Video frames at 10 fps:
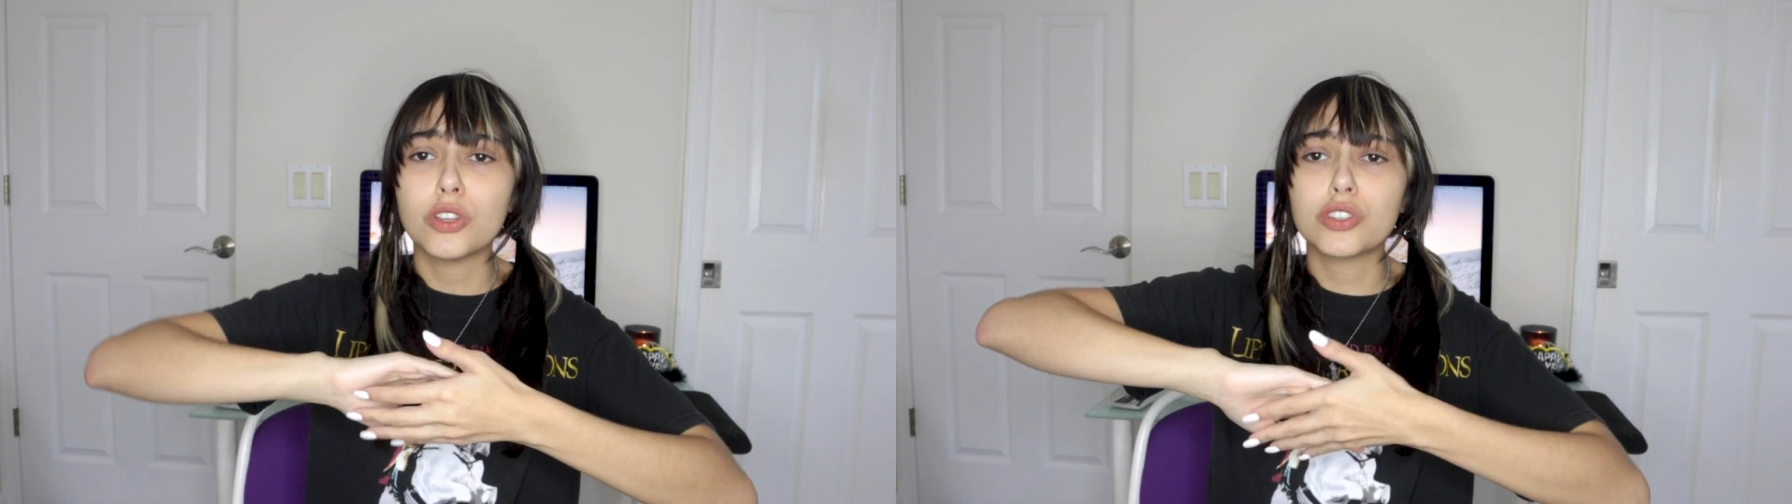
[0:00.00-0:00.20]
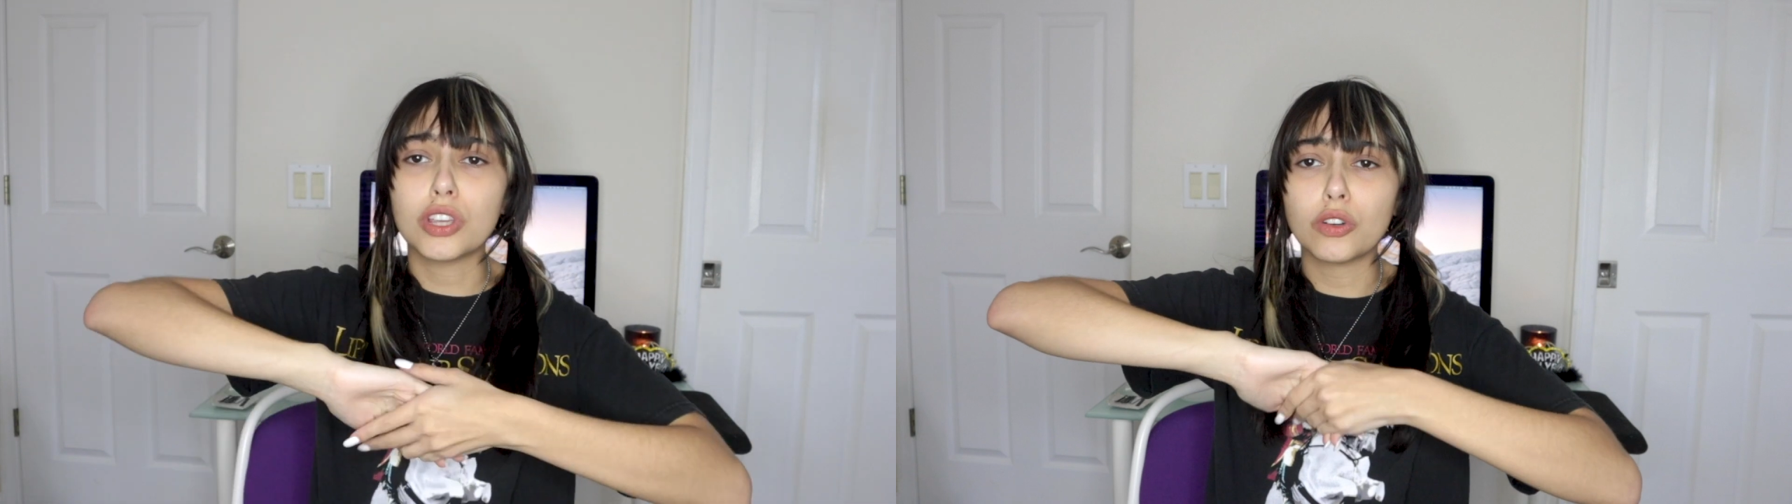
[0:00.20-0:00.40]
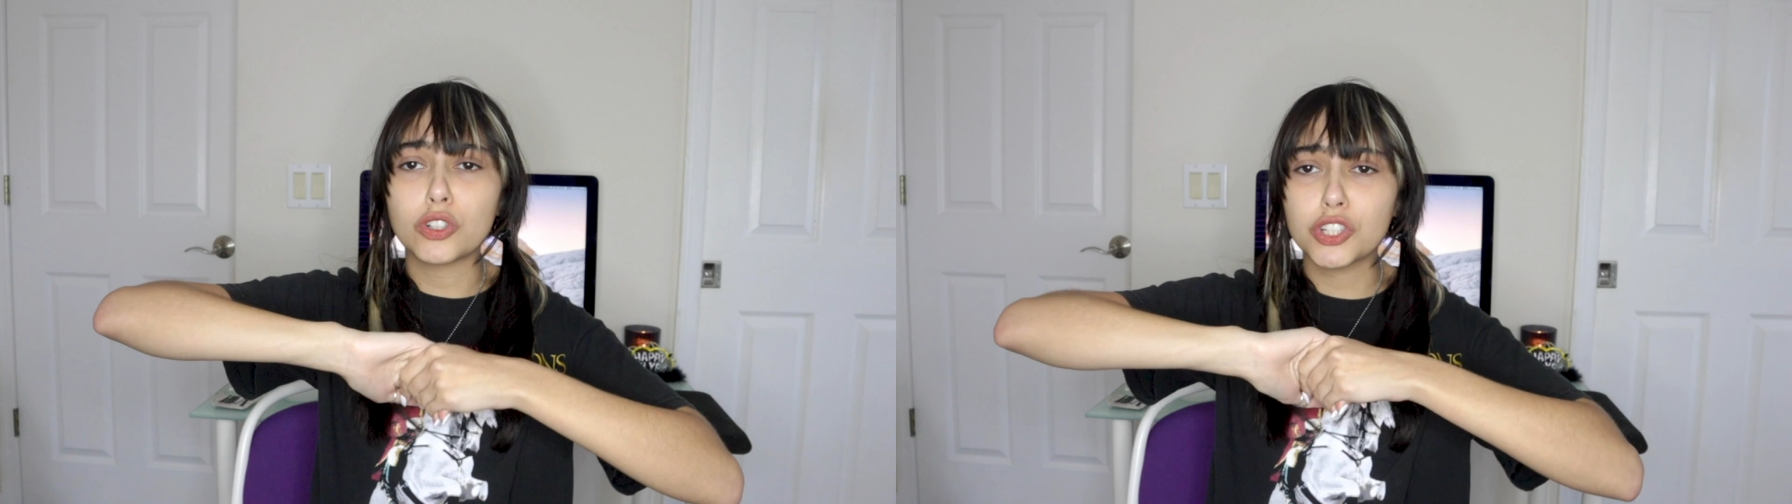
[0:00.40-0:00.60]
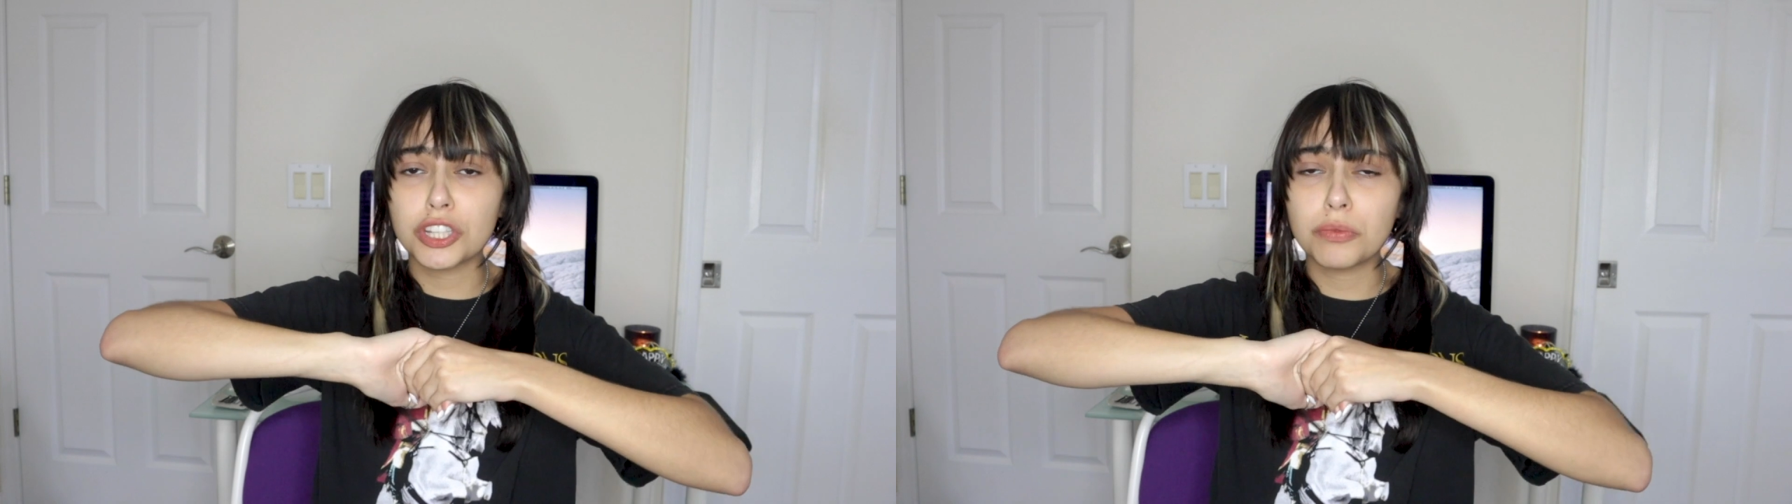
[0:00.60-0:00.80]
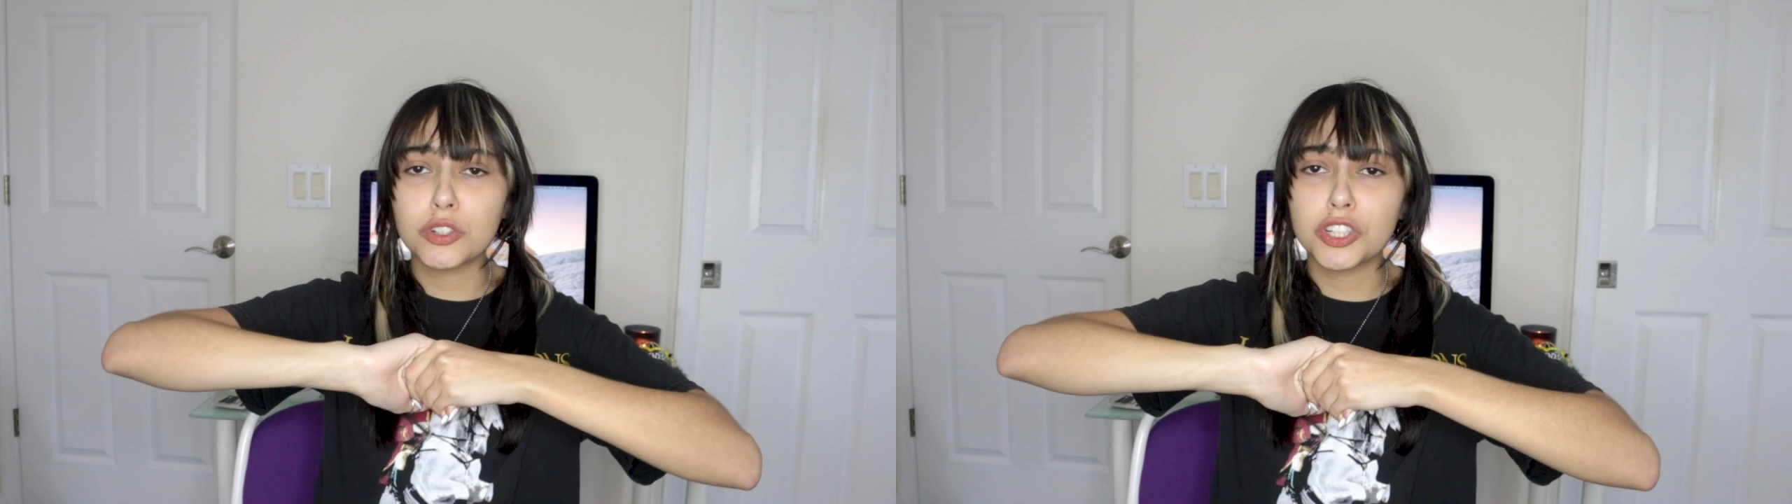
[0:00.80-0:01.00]
So
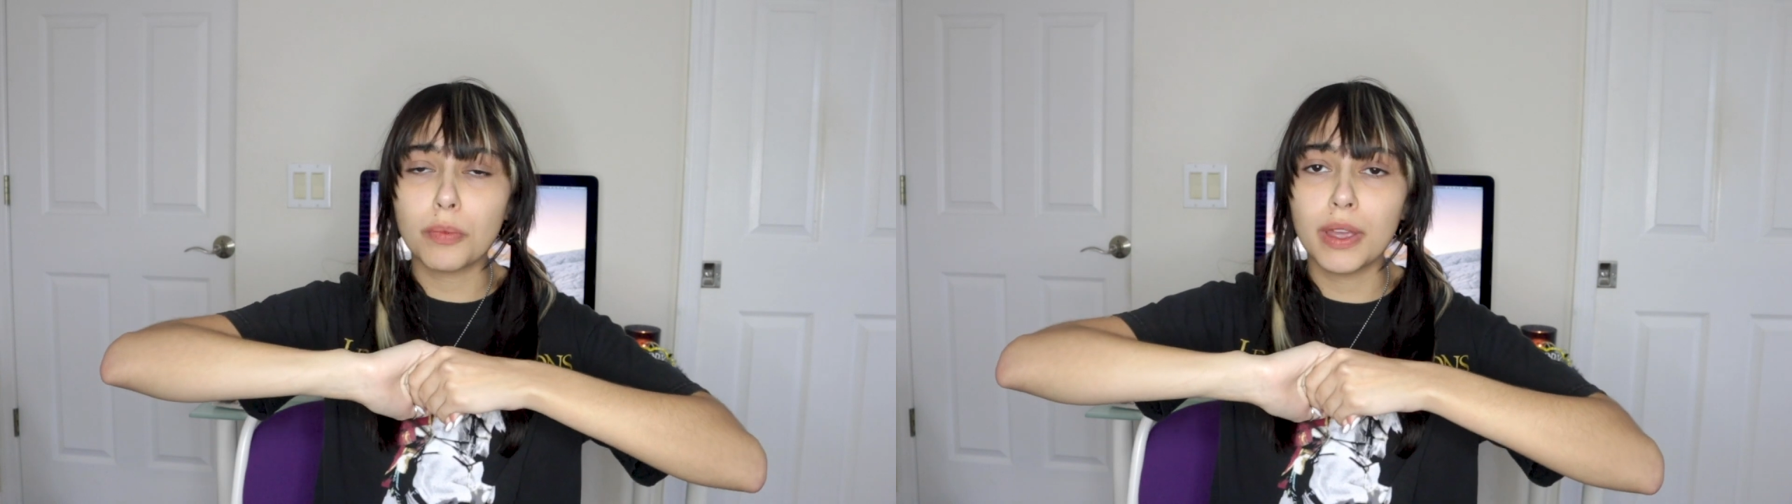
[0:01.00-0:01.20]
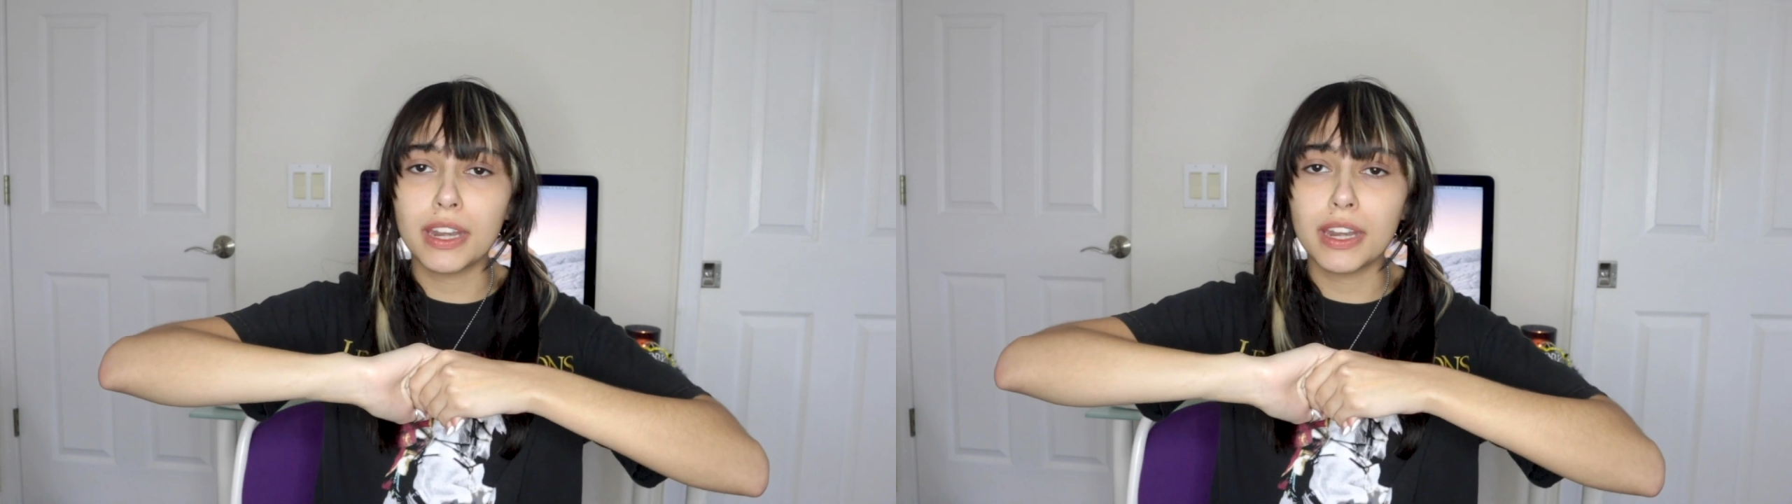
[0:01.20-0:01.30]
she, she